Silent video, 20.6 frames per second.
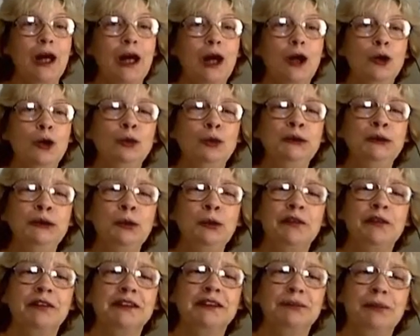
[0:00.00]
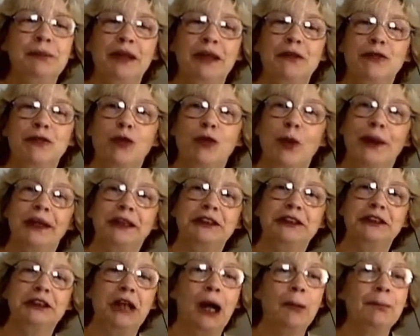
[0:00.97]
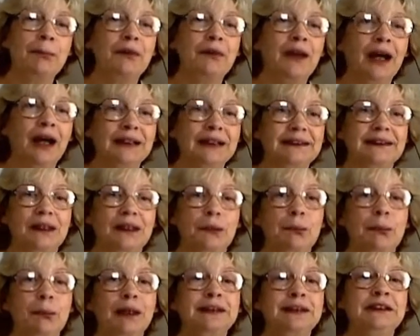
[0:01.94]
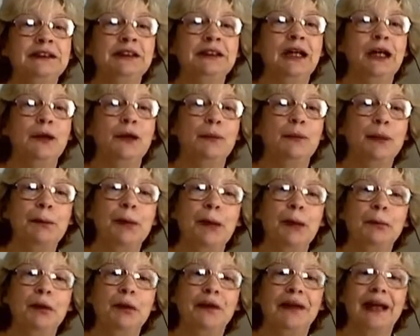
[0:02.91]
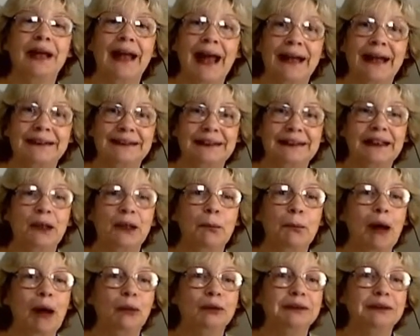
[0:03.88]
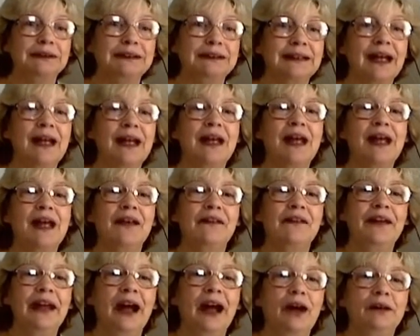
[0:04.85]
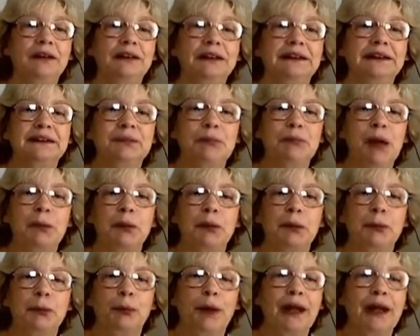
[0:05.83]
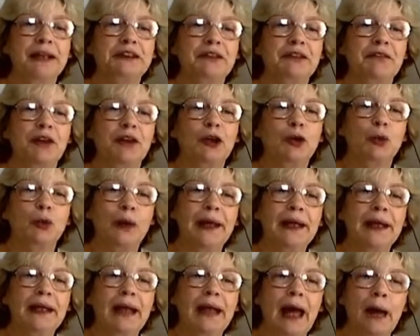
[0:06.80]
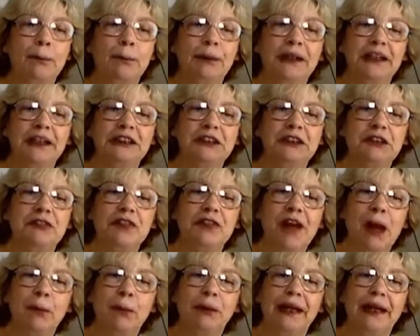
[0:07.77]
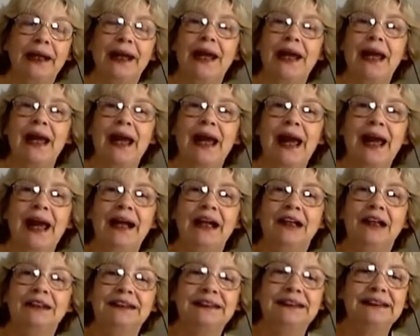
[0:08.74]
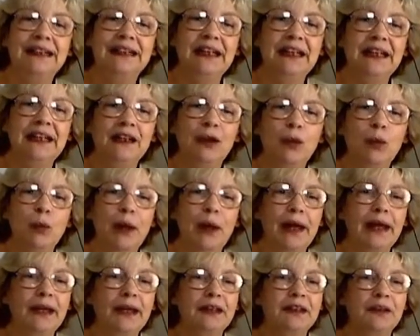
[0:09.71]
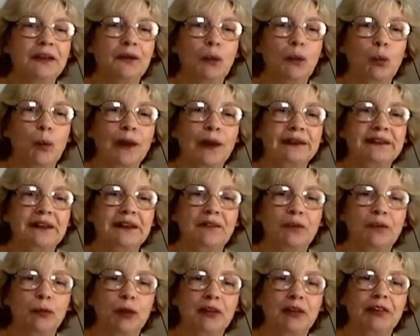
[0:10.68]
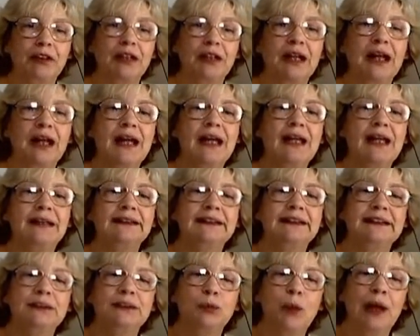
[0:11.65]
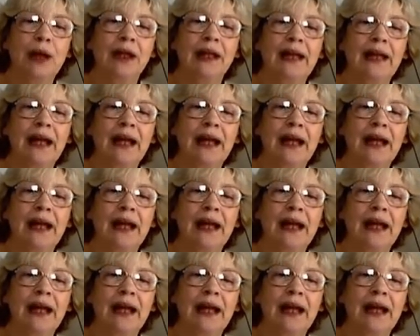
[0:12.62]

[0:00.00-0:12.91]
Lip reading: Whosoever has made a voyage up the Hudson must remember the Catskill Mountains. They are a dismembered branch of the great Appalachian family and are seen away to the west of the river, swelling